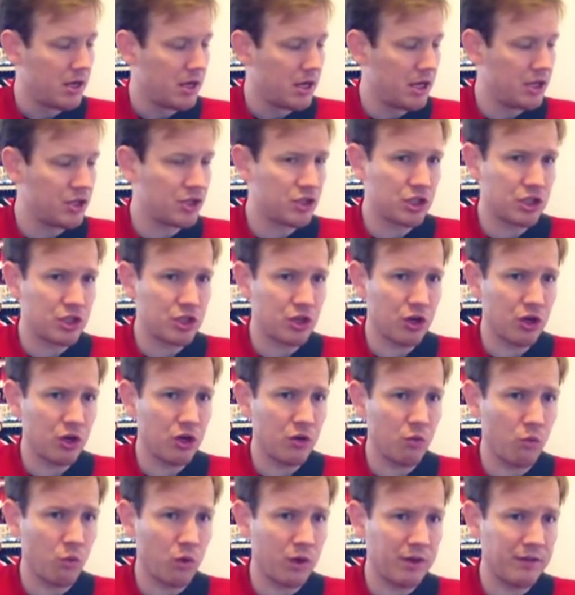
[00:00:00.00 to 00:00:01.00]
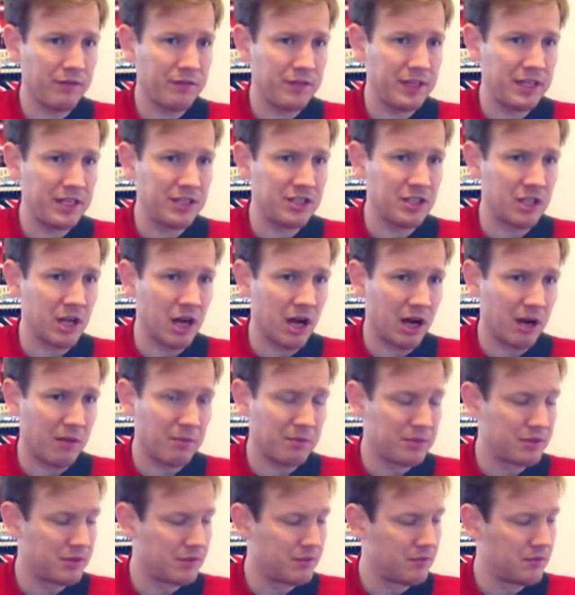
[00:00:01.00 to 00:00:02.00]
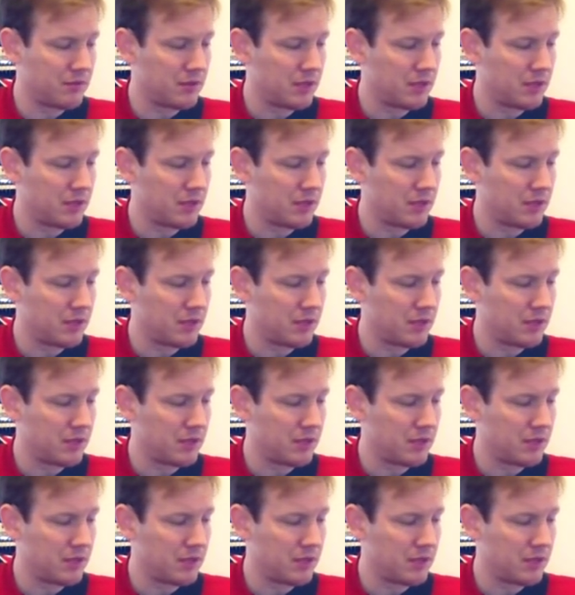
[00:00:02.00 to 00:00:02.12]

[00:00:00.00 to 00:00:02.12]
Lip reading: is to turn one of these knobs.